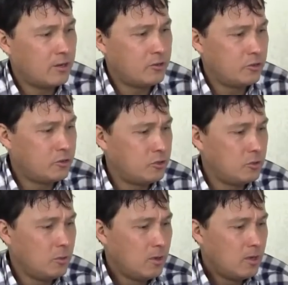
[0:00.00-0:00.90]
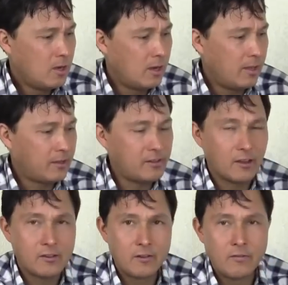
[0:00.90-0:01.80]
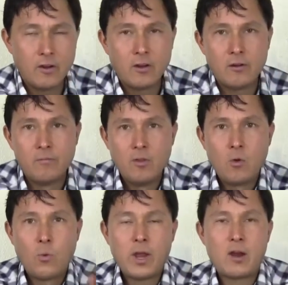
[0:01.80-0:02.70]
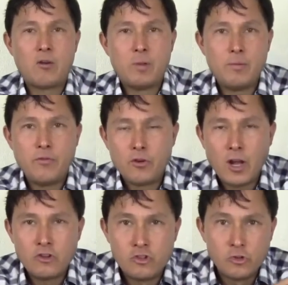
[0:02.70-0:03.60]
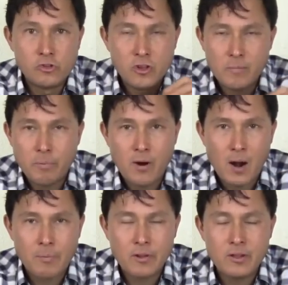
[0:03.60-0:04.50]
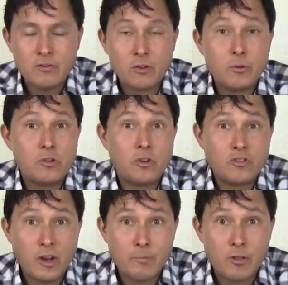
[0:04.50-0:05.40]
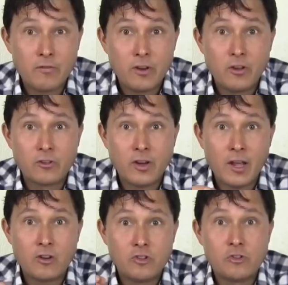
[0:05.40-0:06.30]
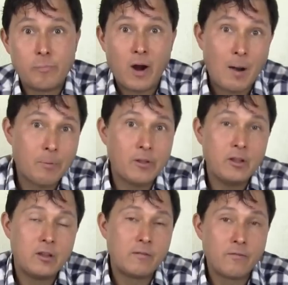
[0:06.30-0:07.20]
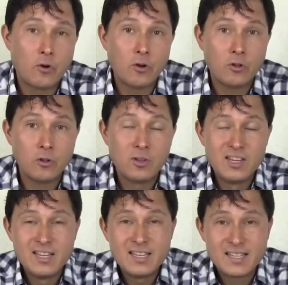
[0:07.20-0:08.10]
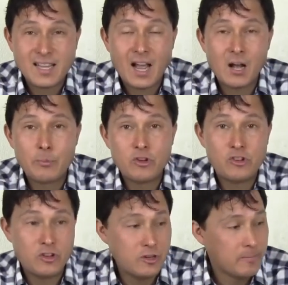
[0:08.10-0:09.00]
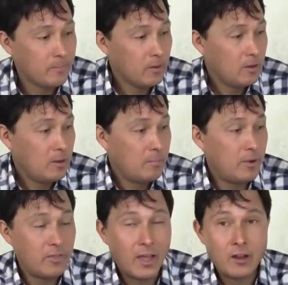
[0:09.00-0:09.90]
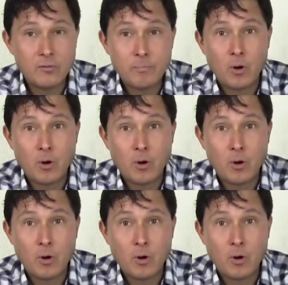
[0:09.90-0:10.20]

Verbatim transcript: due to excessive wear, maybe if you're not juicing properly. So be sure to check my other videos on how to juice properly in a vertical style machine. But that